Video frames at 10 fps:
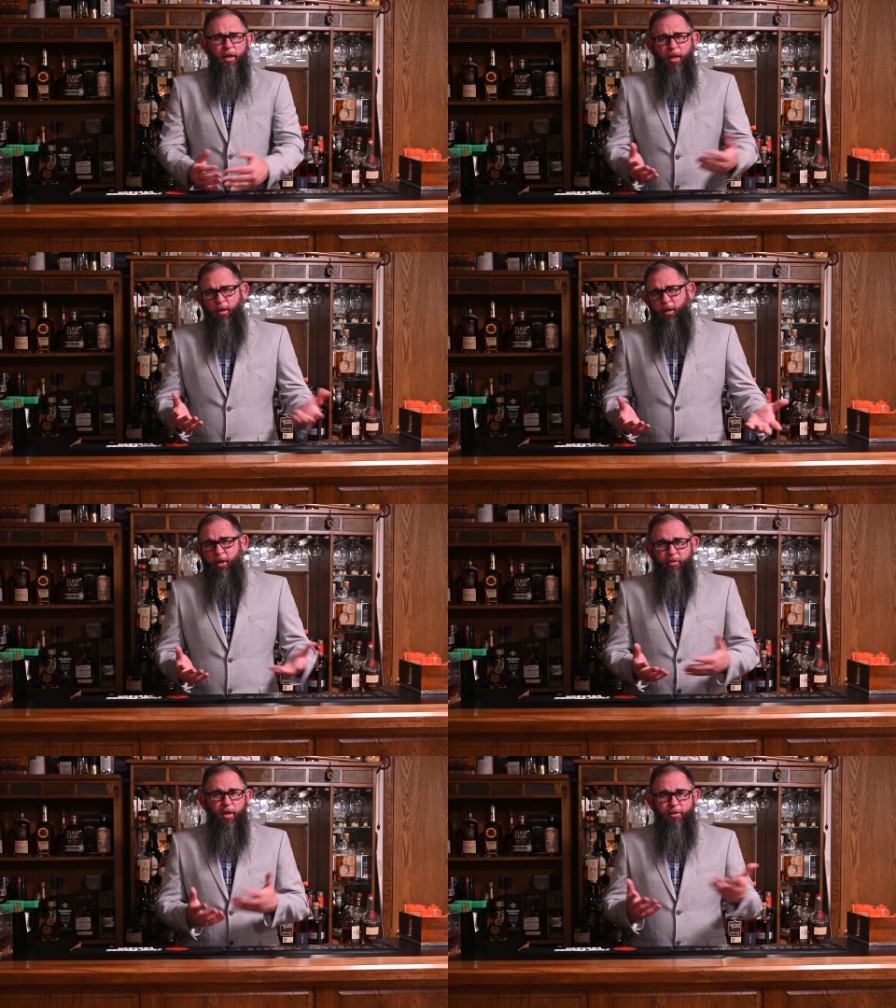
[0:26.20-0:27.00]
Again,
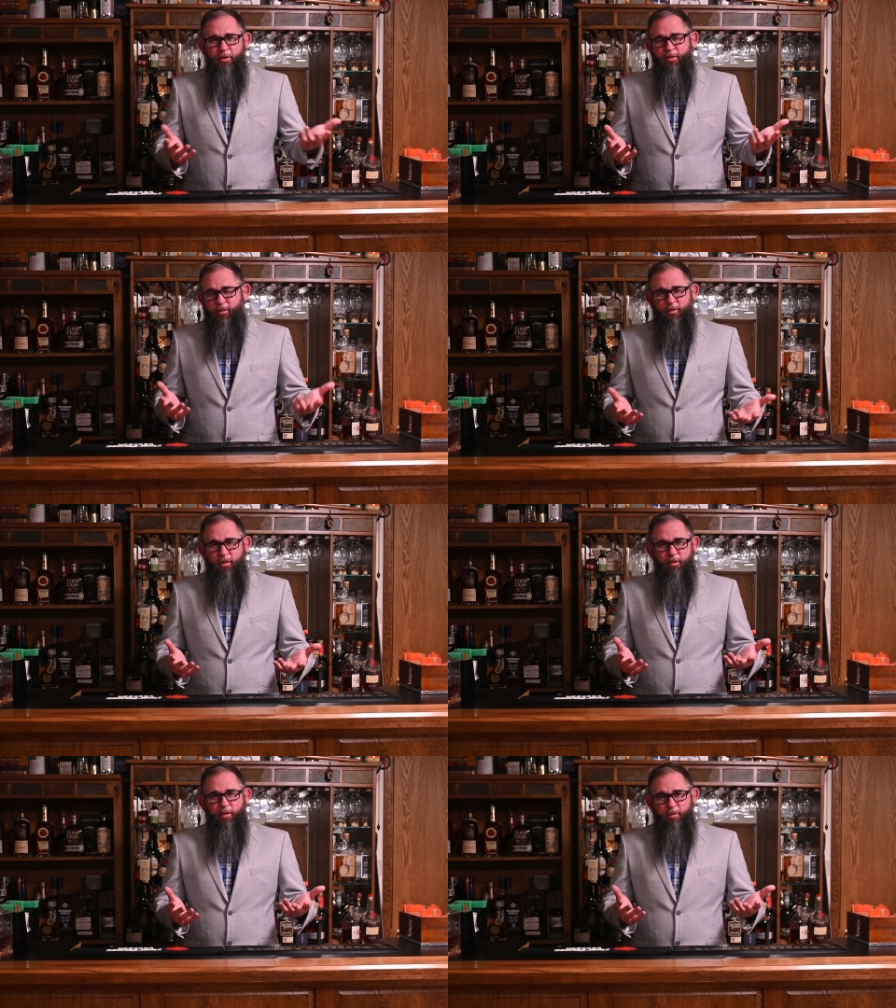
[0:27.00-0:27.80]
as a cocktail, there's
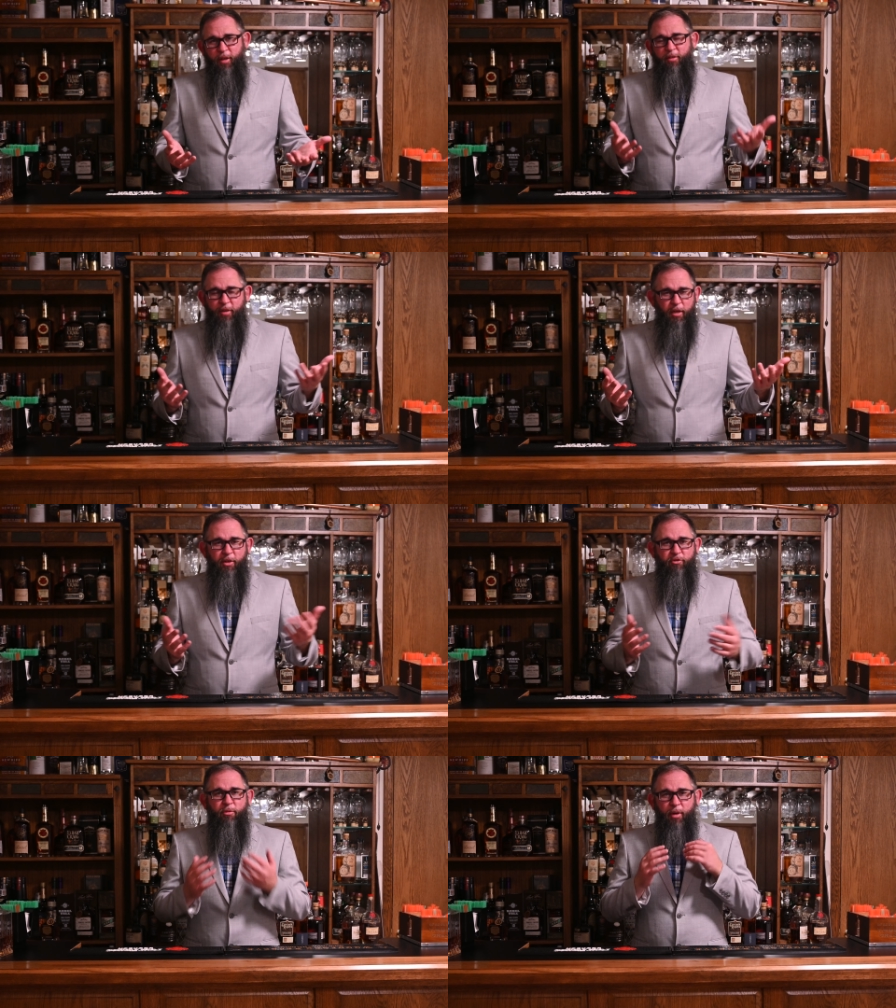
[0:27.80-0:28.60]
not a ton of
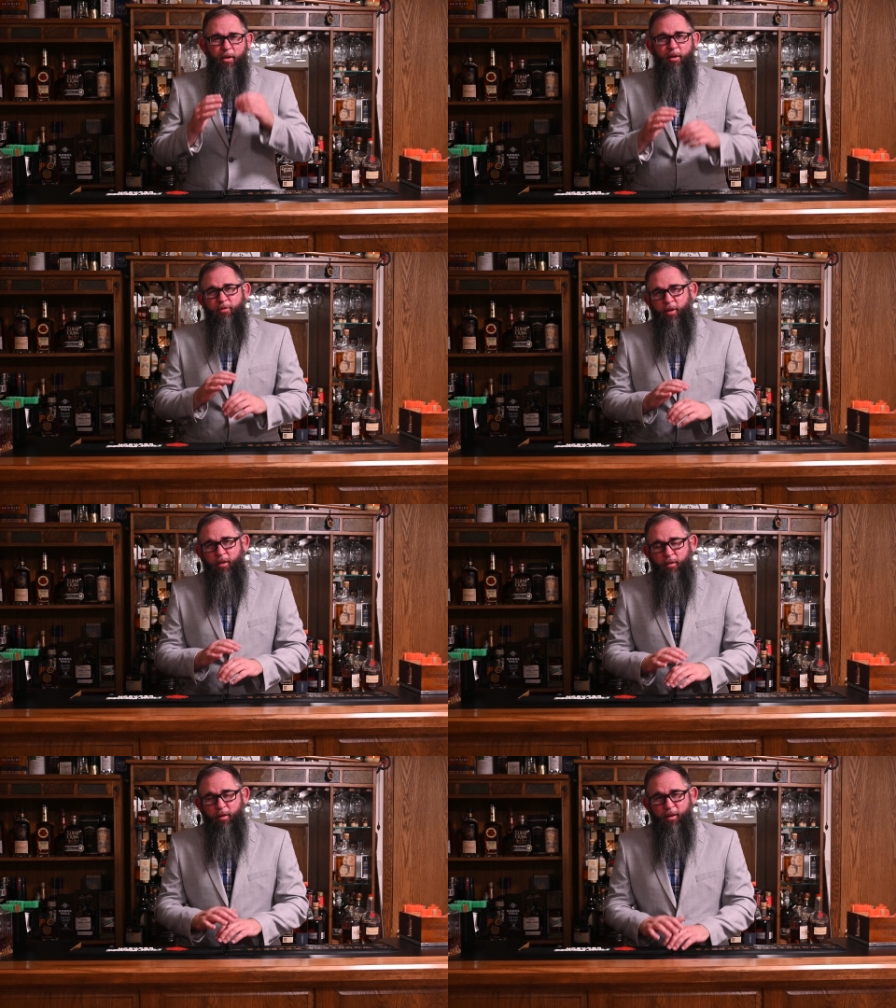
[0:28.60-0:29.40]
history behind it. He said
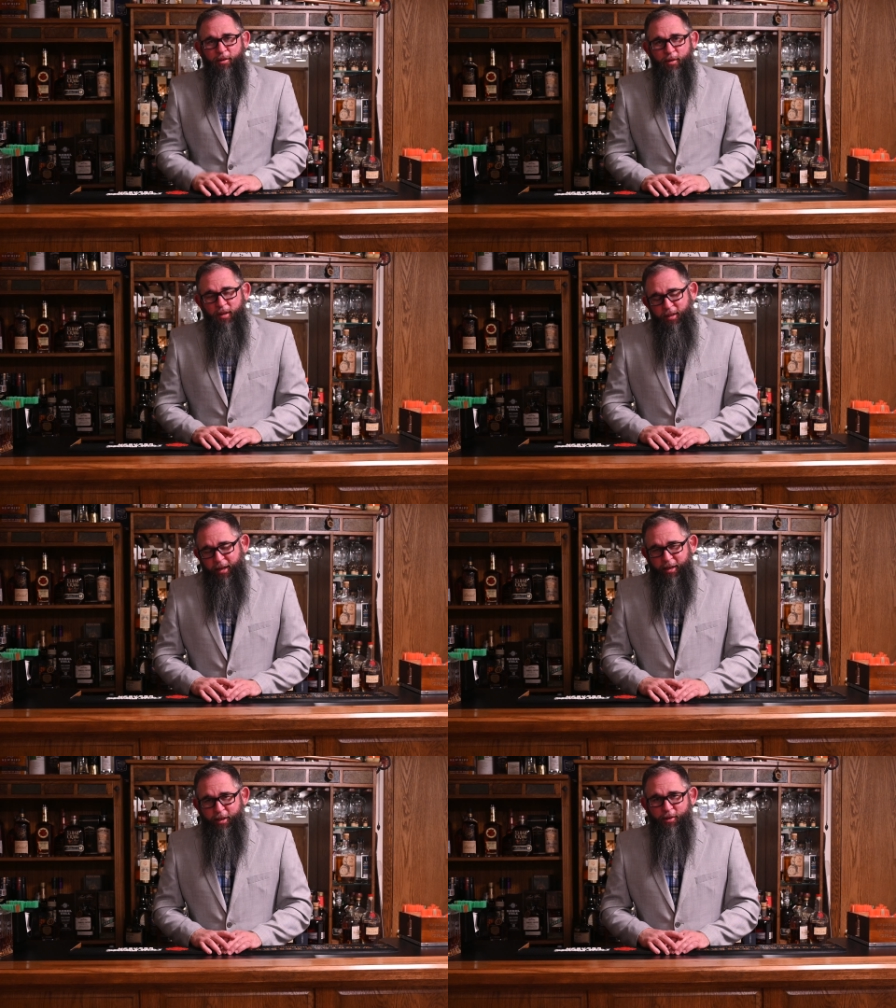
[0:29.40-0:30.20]
he
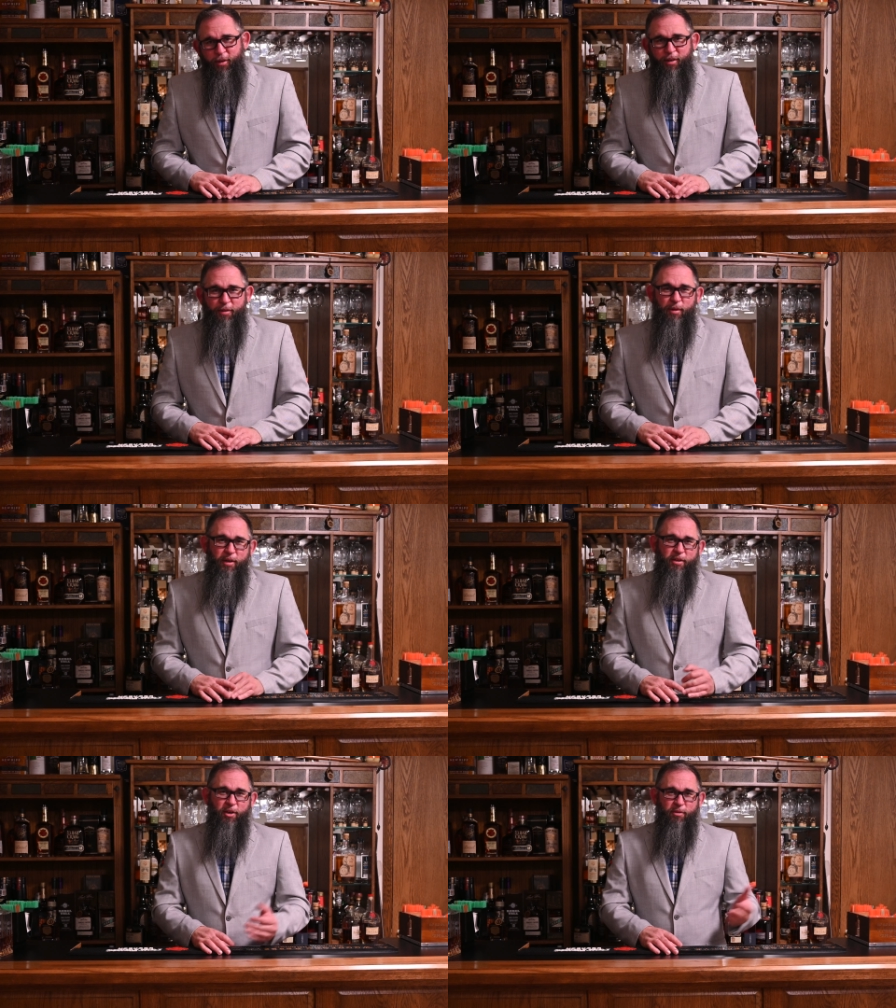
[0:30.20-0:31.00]
had
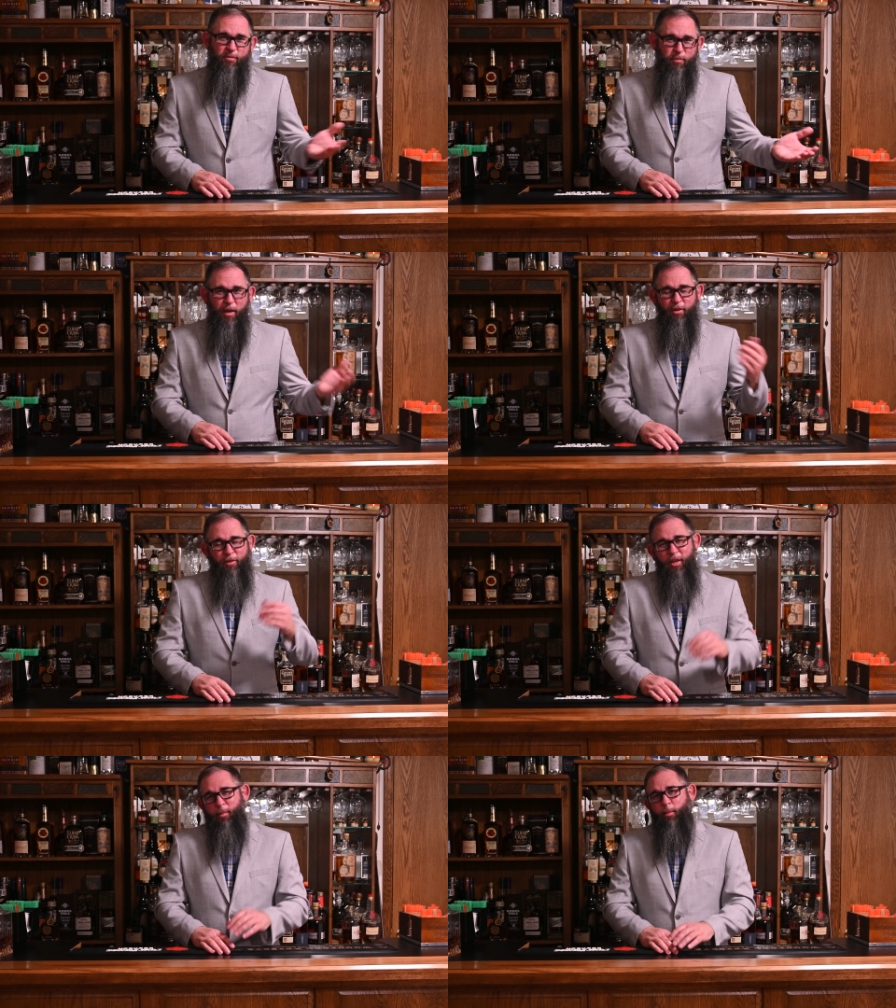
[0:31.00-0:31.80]
a young model
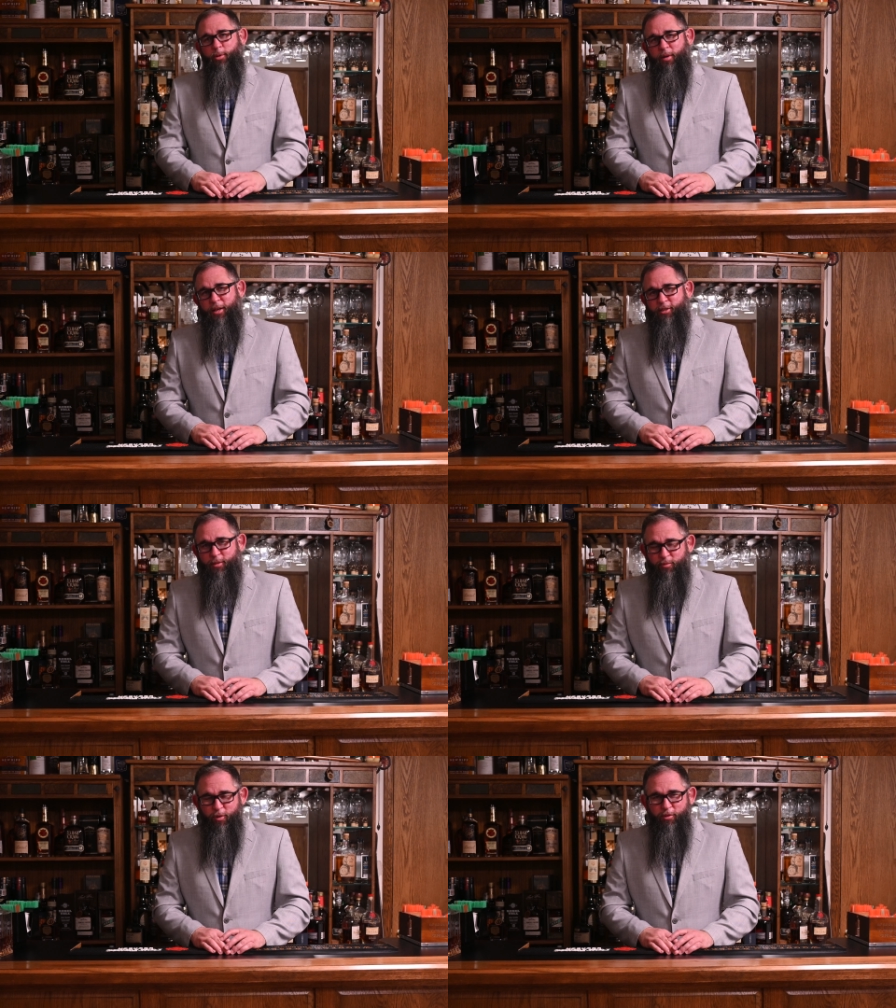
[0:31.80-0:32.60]
that came up to him and asked
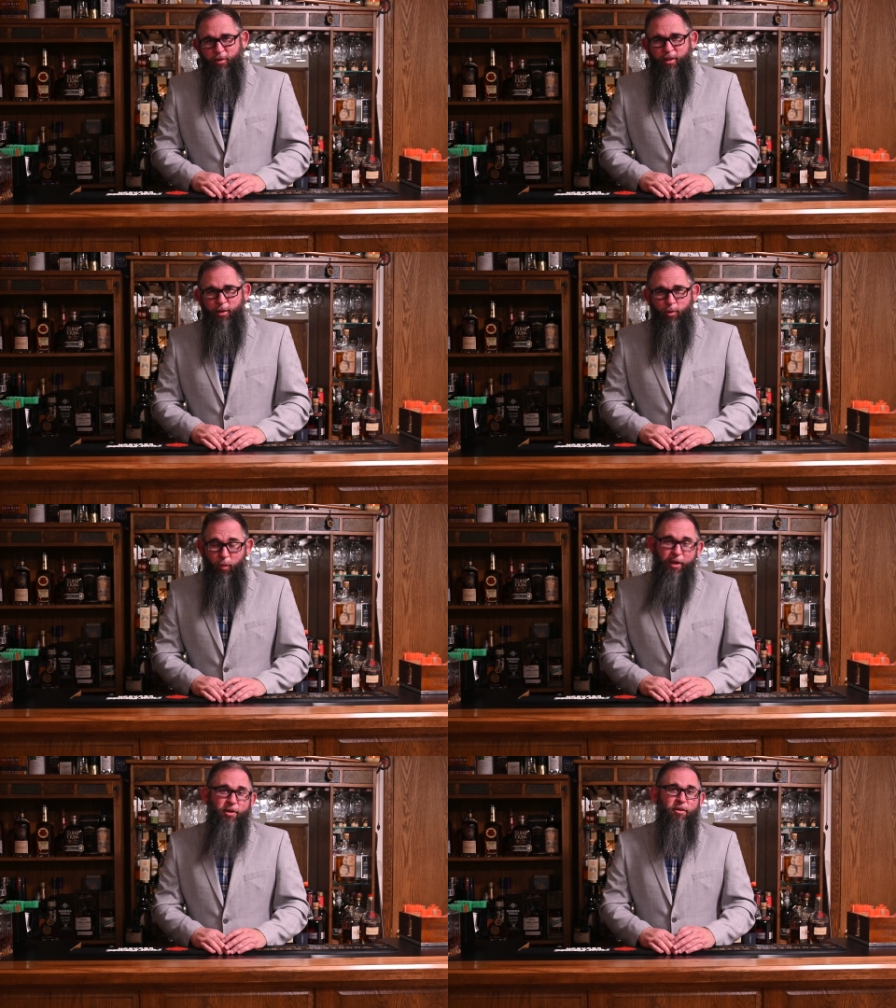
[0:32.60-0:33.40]
him for a drink that would
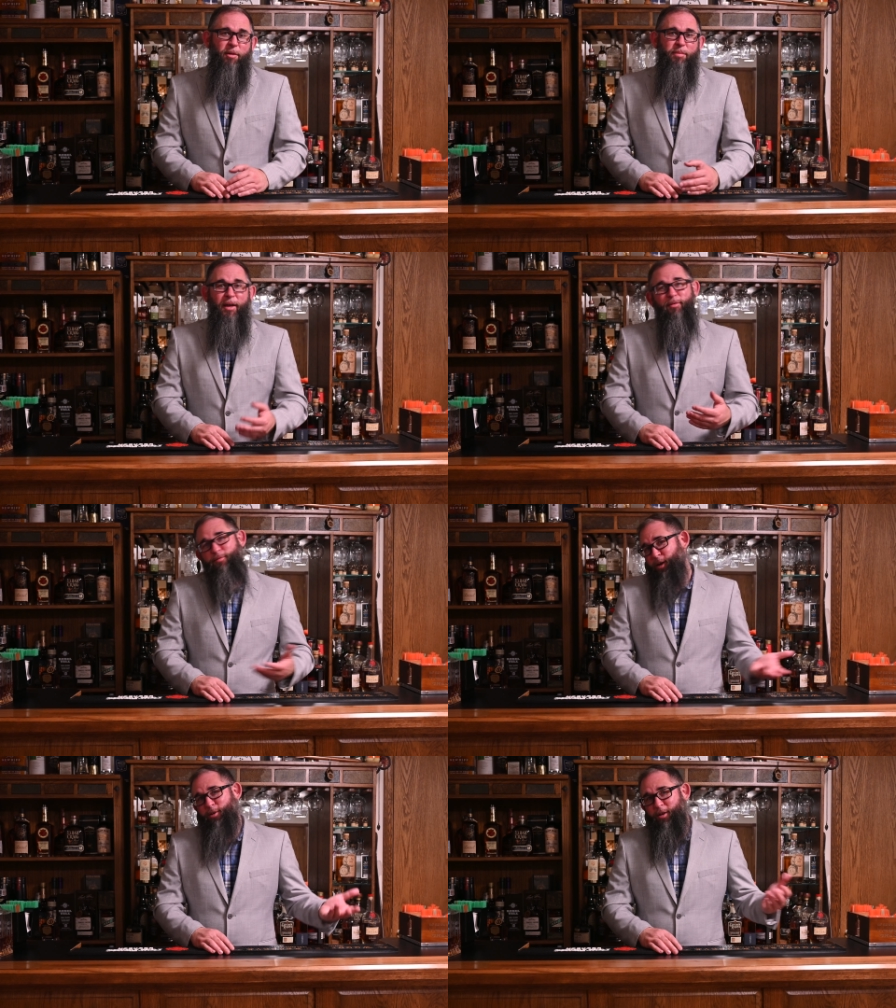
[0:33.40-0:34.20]
wake her up and
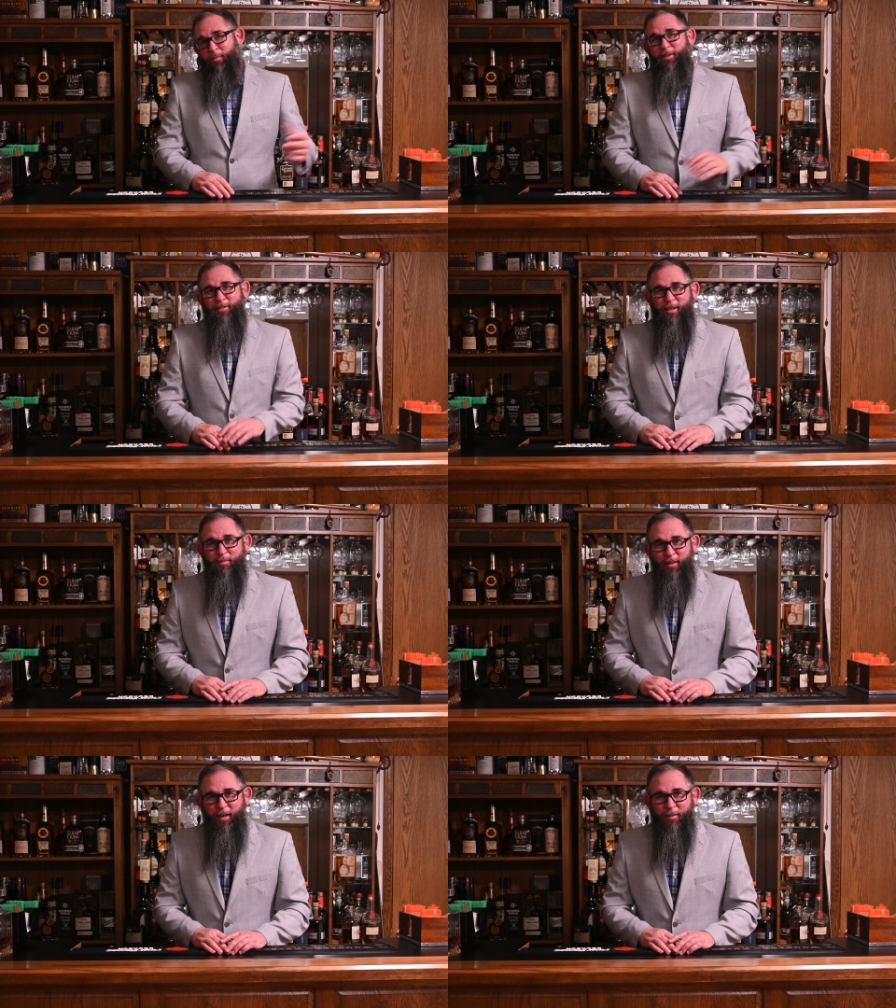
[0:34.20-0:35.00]
fuck her up at the same
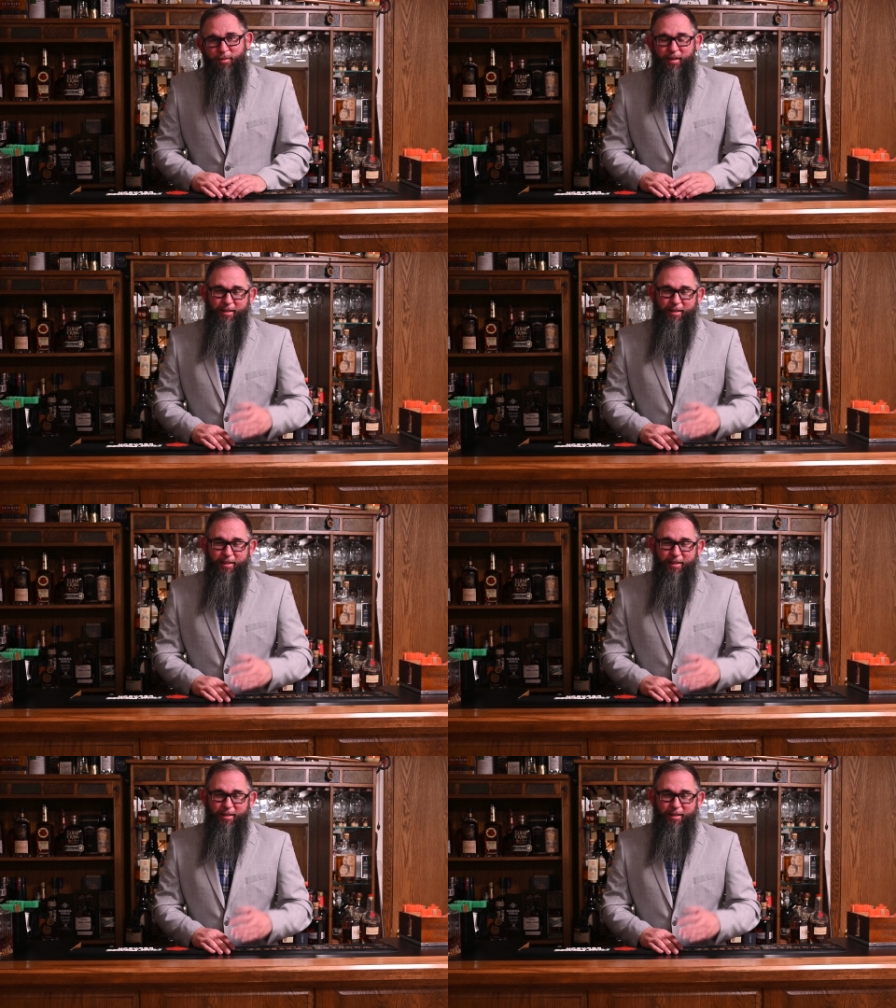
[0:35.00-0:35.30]
time.